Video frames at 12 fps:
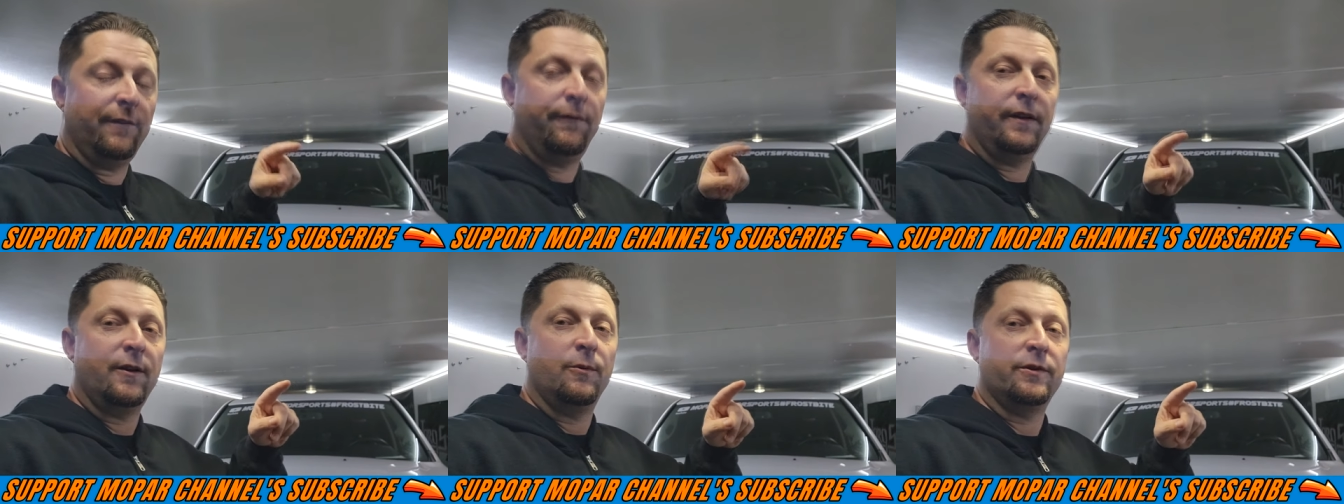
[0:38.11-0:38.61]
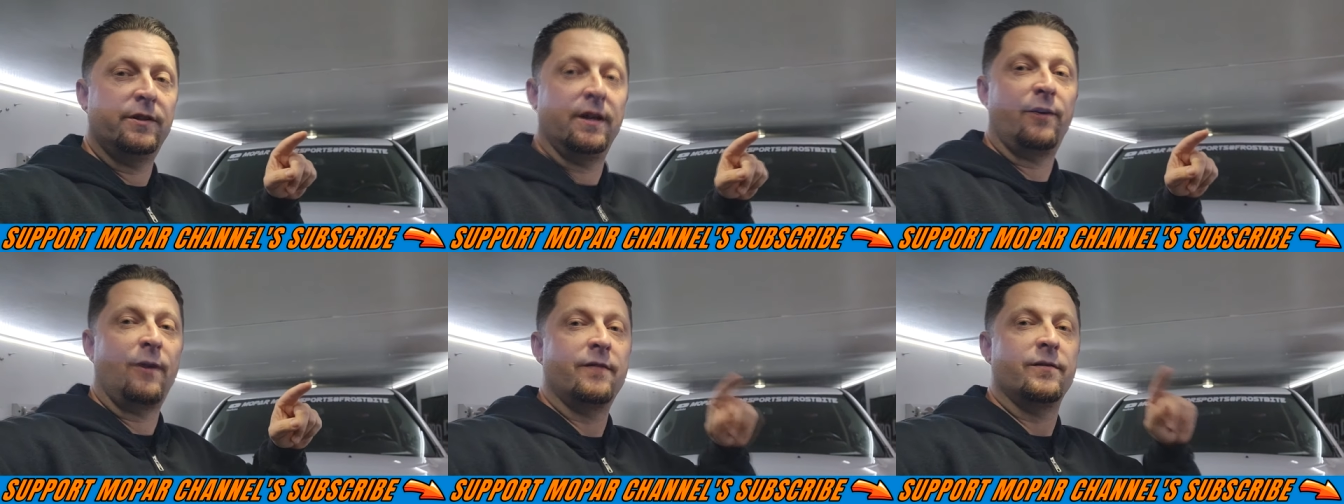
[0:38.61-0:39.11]
definitely going to want to
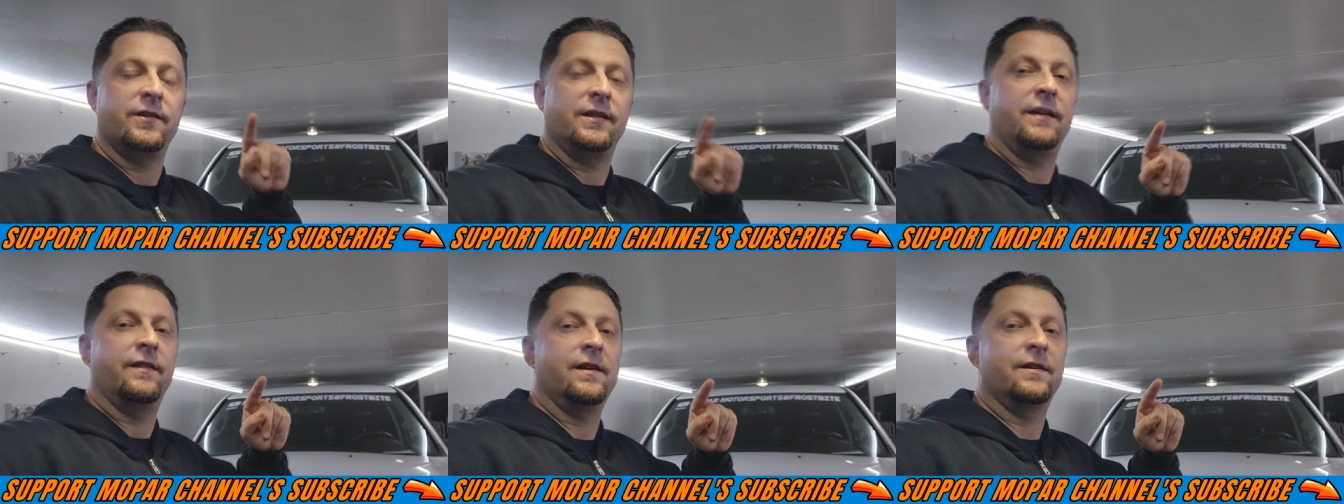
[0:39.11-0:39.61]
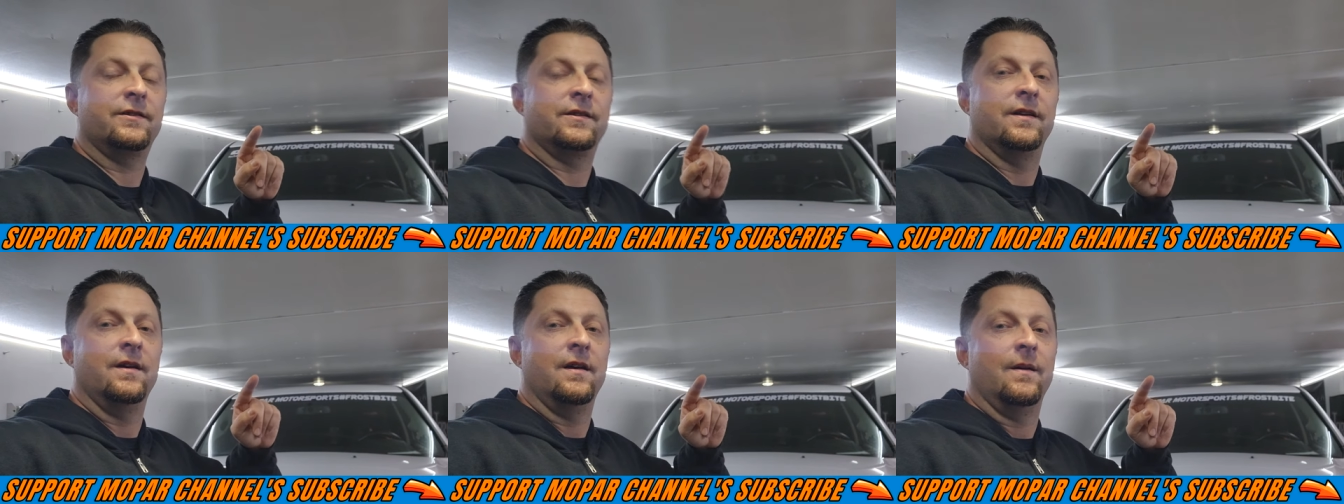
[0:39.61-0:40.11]
stick around to see
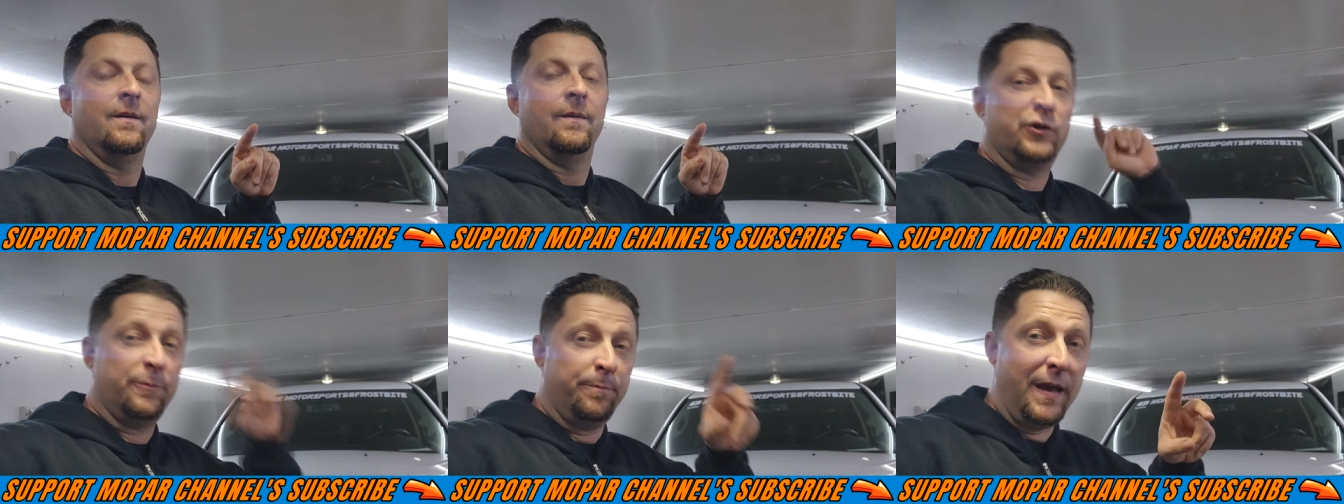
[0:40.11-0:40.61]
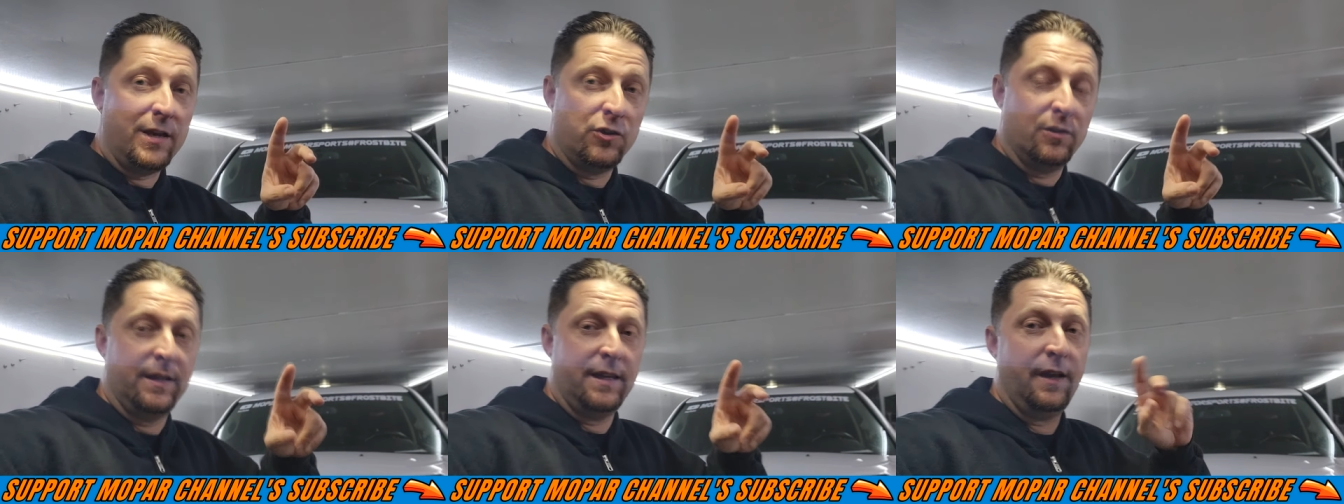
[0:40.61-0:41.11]
this,
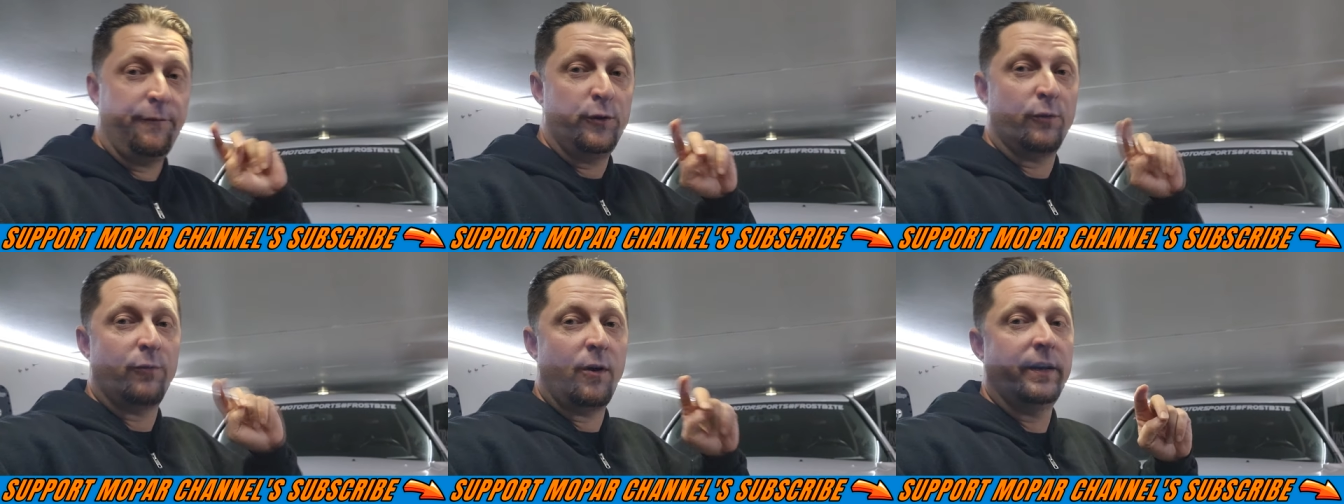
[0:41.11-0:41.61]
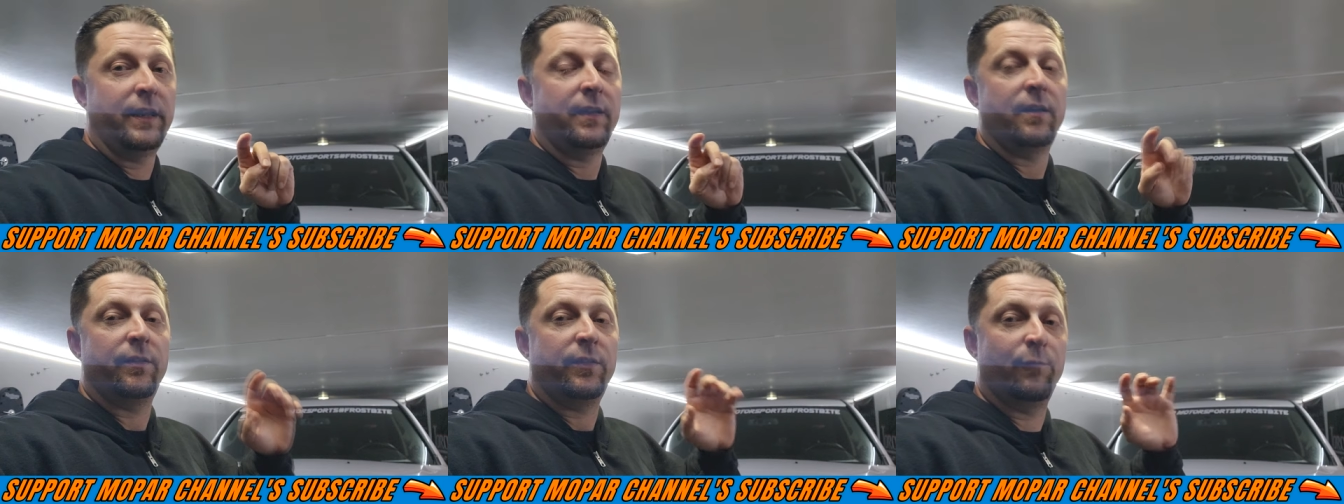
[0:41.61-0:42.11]
especially if you're
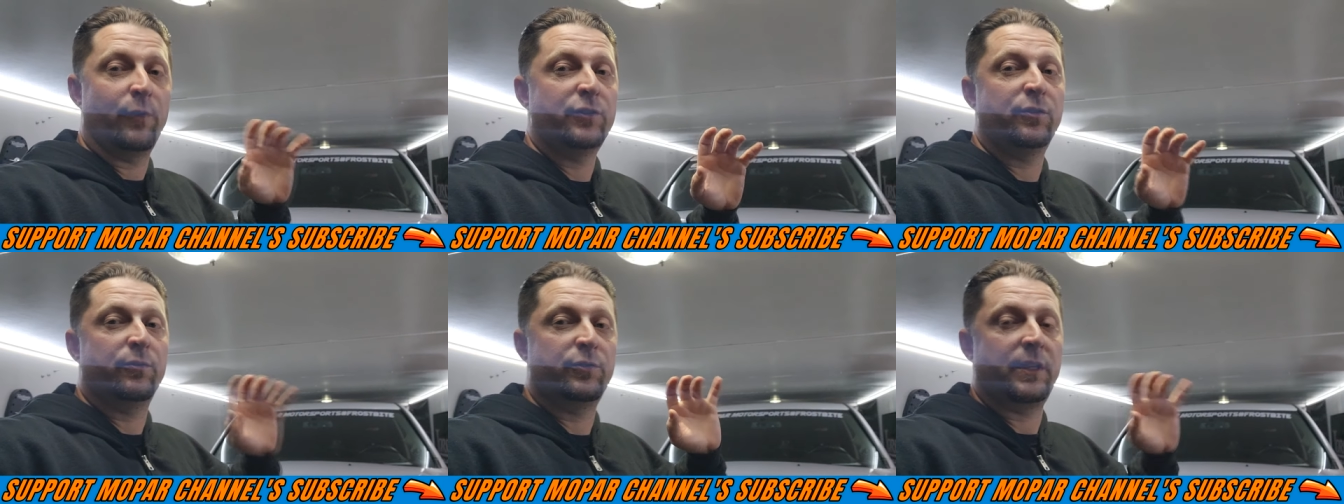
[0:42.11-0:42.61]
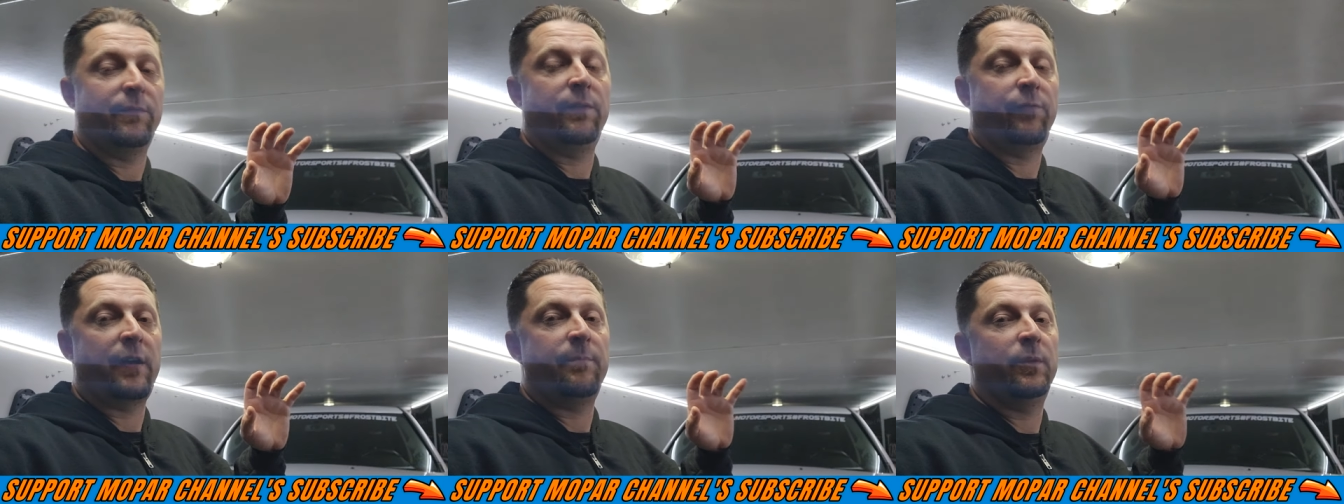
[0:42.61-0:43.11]
running the original
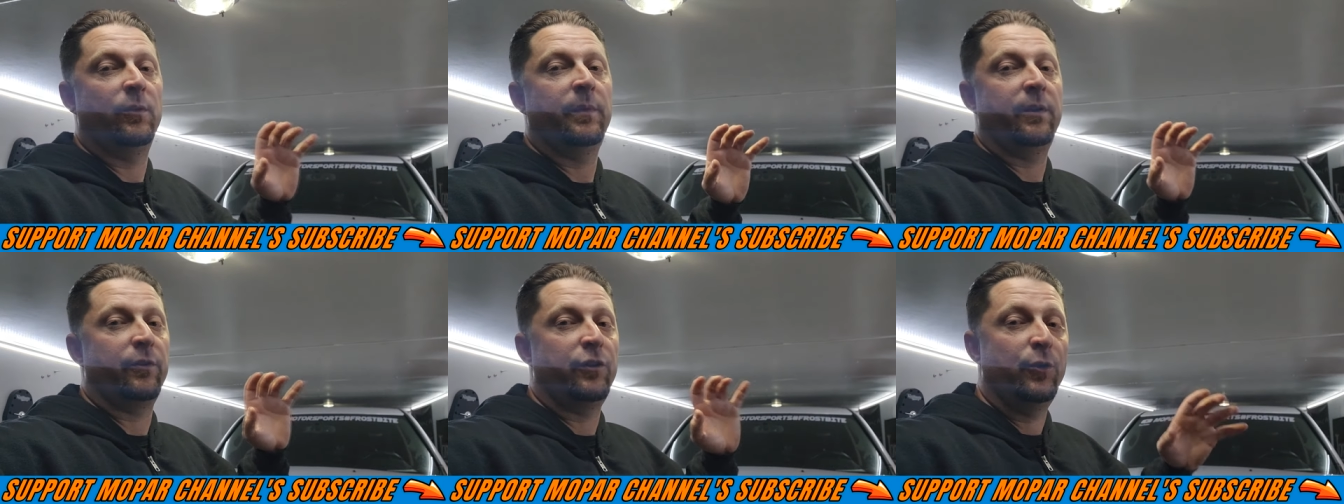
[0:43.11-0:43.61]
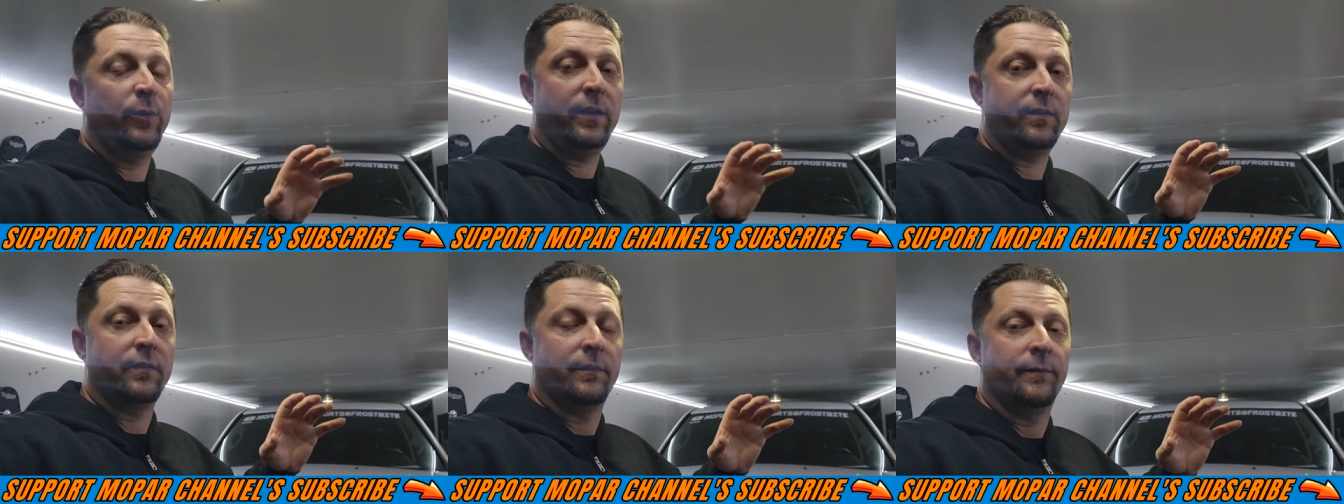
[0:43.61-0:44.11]
75mm unit.